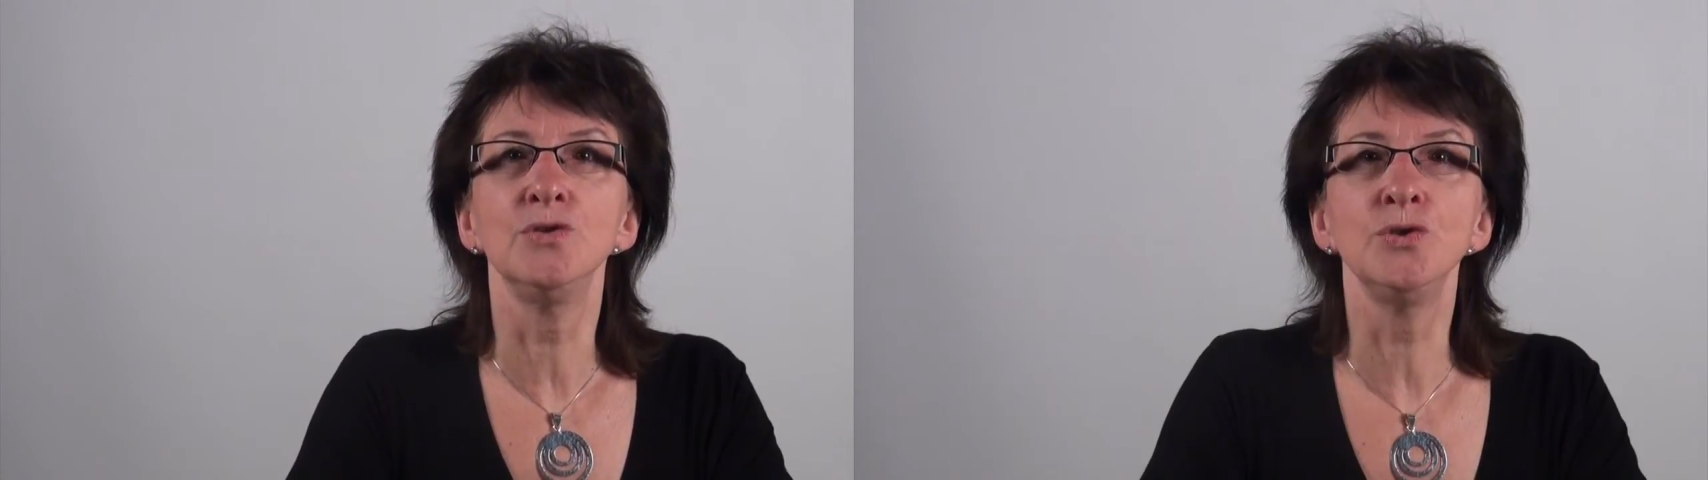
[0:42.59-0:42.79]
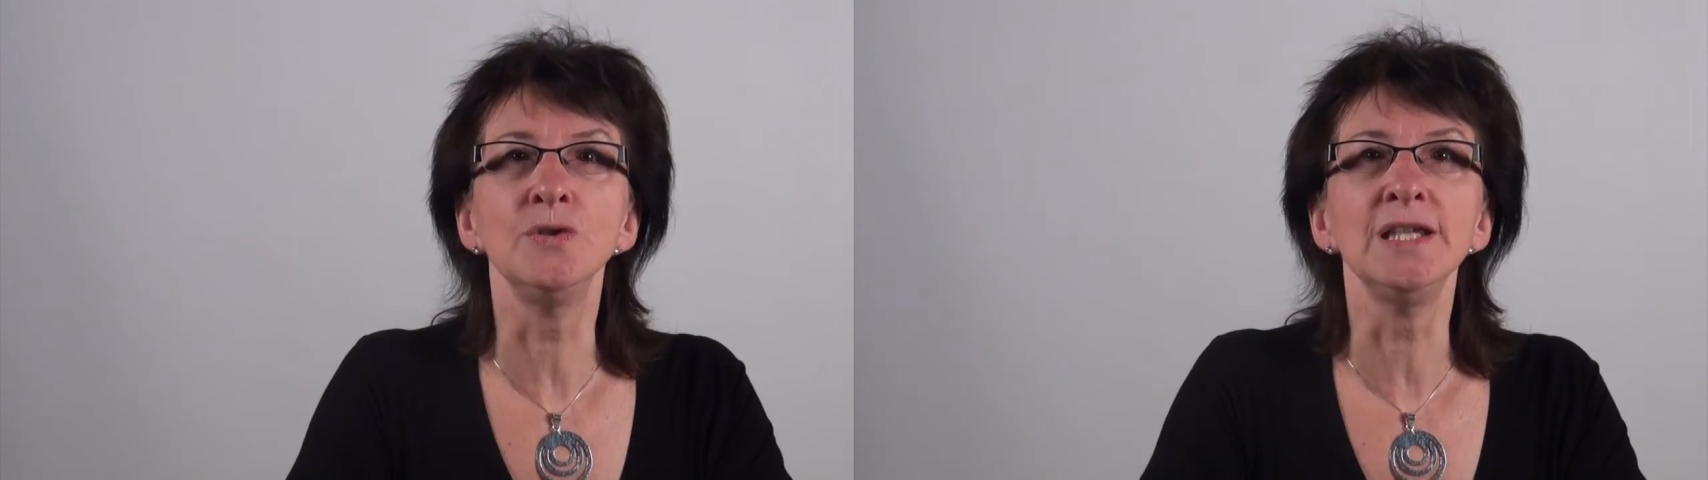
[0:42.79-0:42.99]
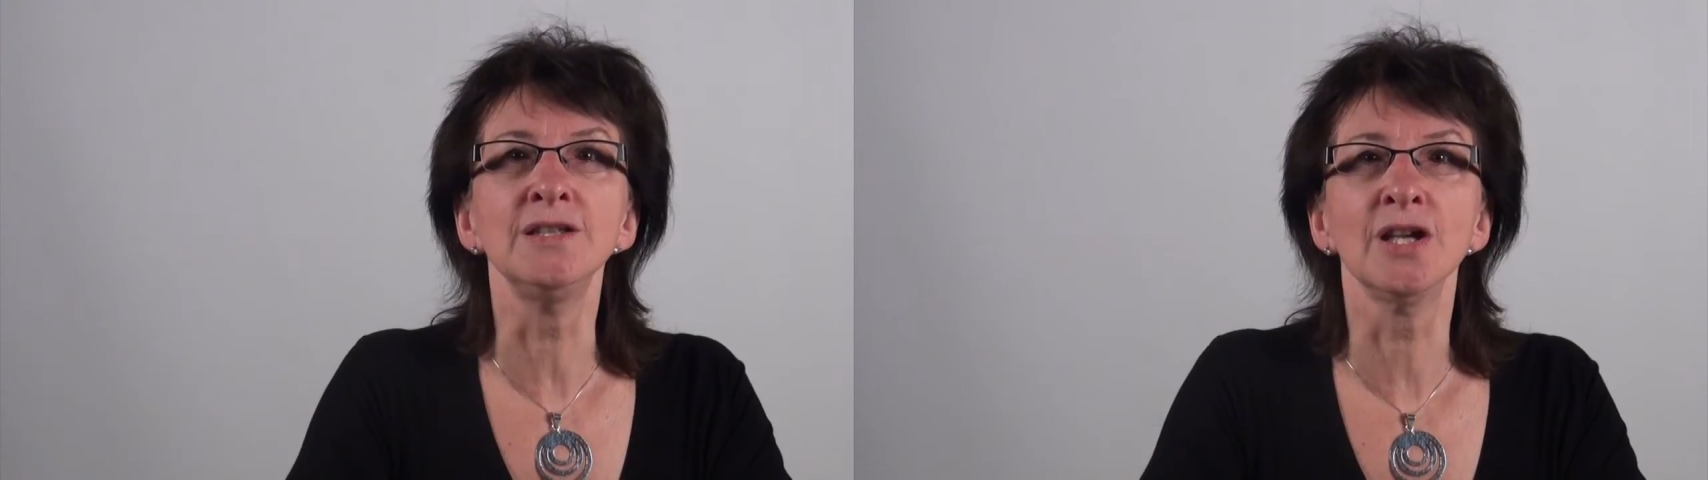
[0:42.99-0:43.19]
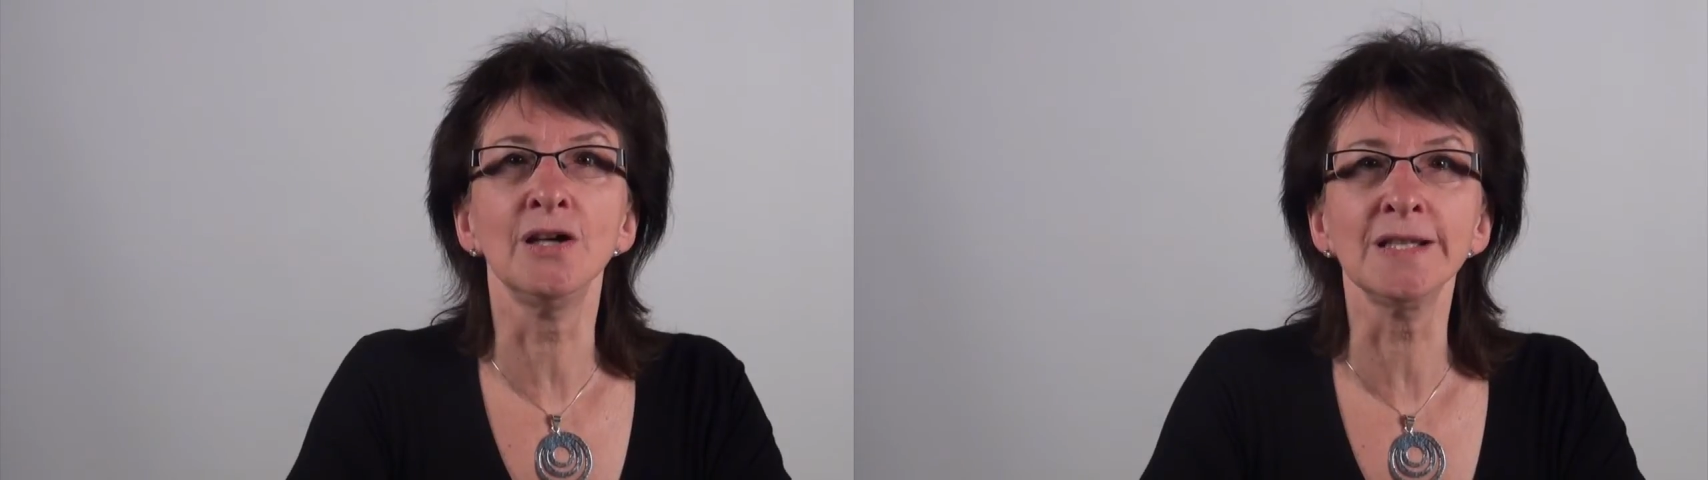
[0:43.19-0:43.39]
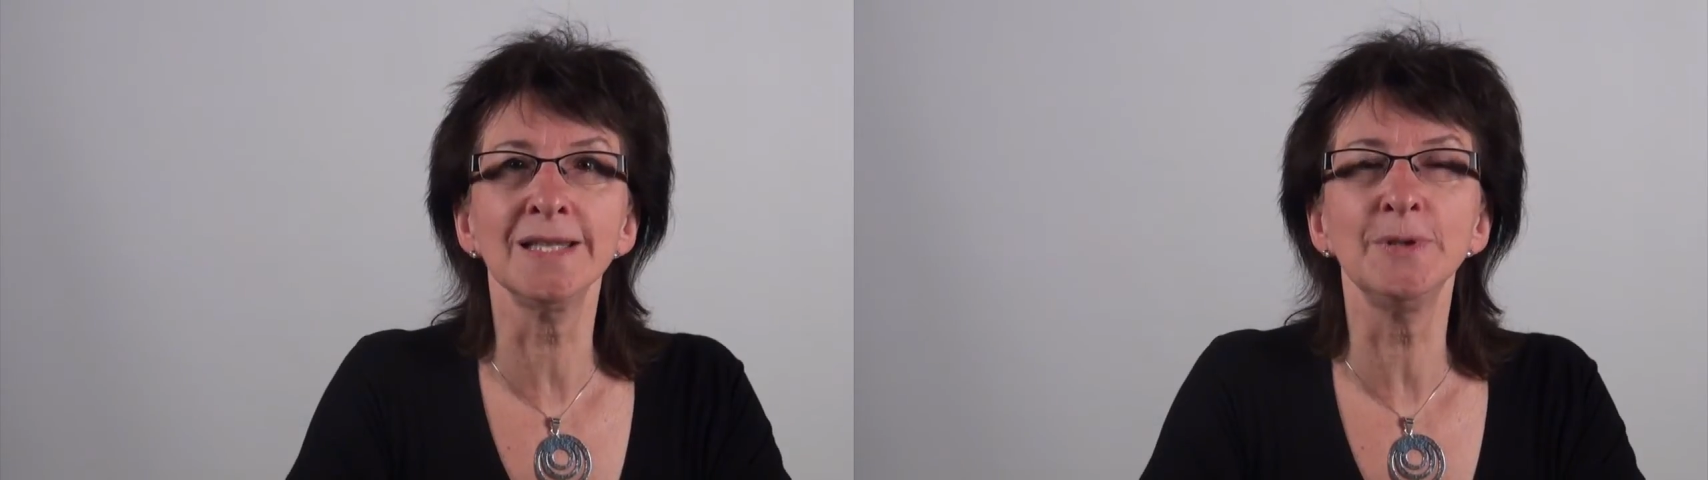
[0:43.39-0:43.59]
Julie
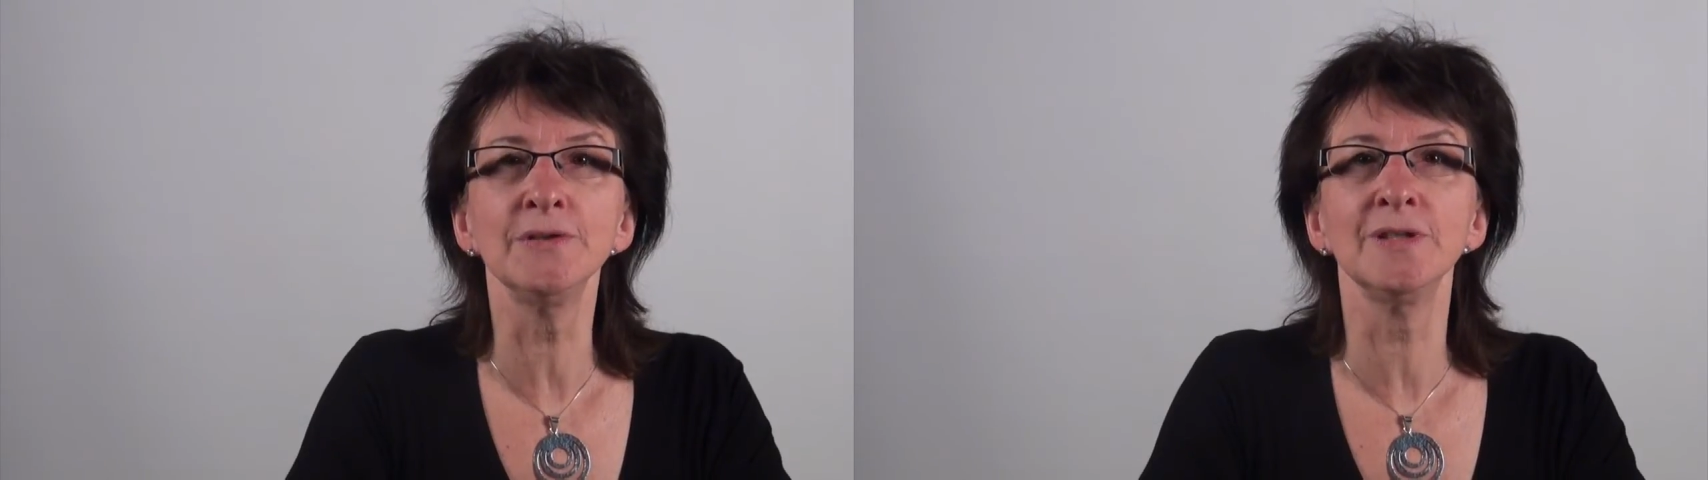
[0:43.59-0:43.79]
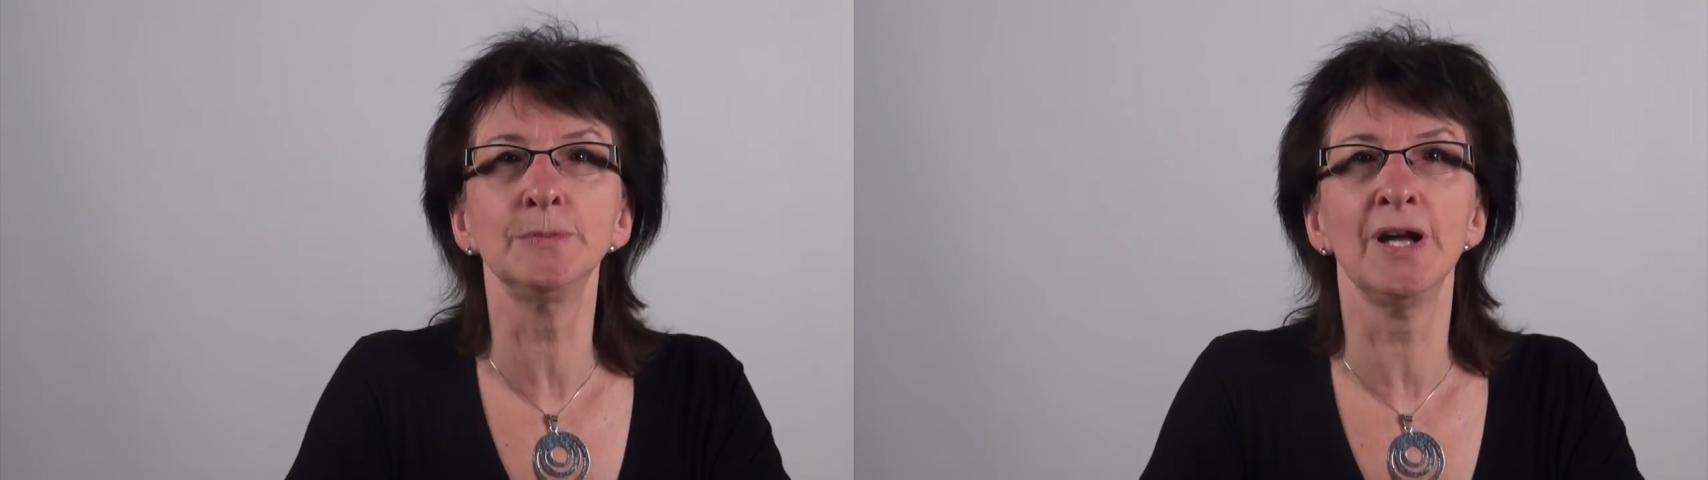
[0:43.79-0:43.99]
talks about the